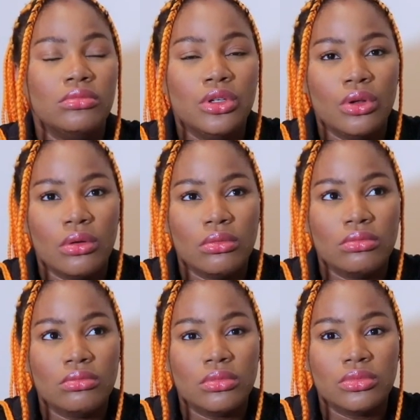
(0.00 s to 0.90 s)
you
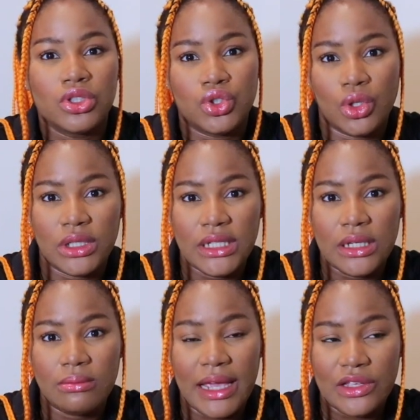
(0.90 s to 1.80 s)
know,
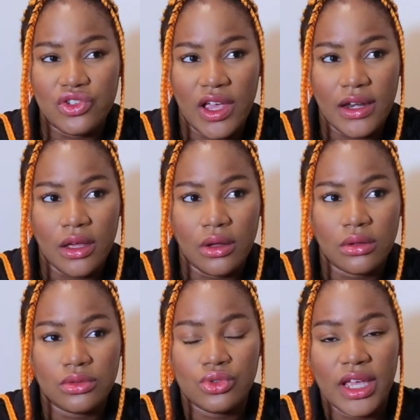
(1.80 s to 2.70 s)
studying my
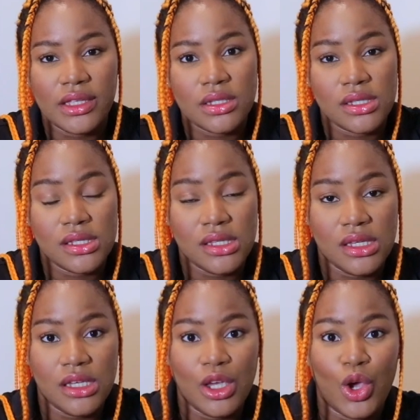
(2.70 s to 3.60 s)
channel, trying to
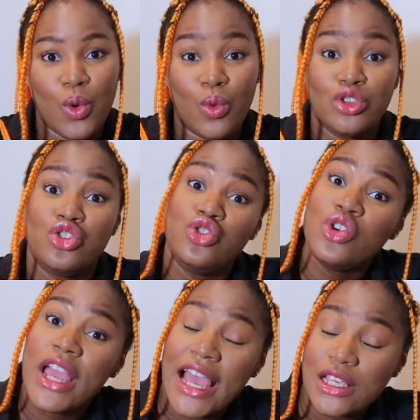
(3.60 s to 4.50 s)
see what you
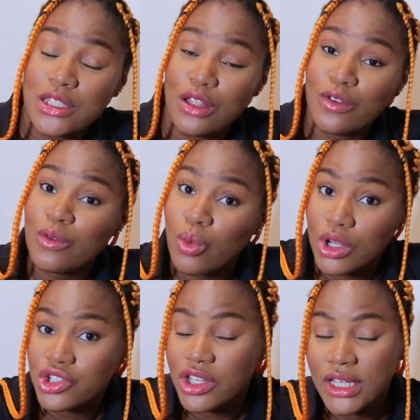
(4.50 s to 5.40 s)
guys love
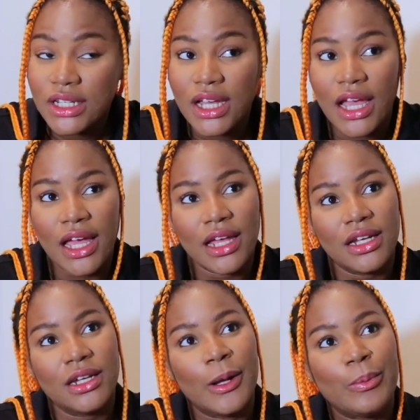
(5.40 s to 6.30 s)
watching,
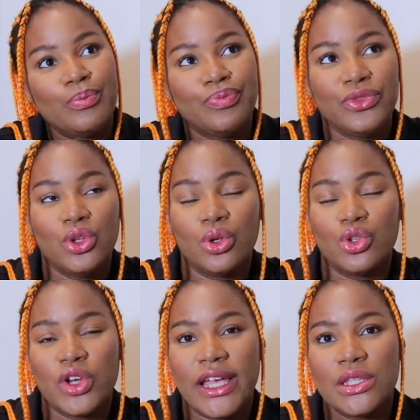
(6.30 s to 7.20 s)
and you know,
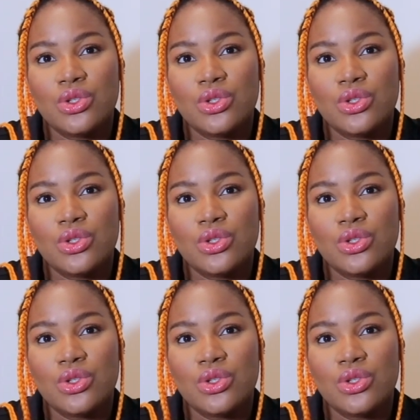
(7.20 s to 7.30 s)
trying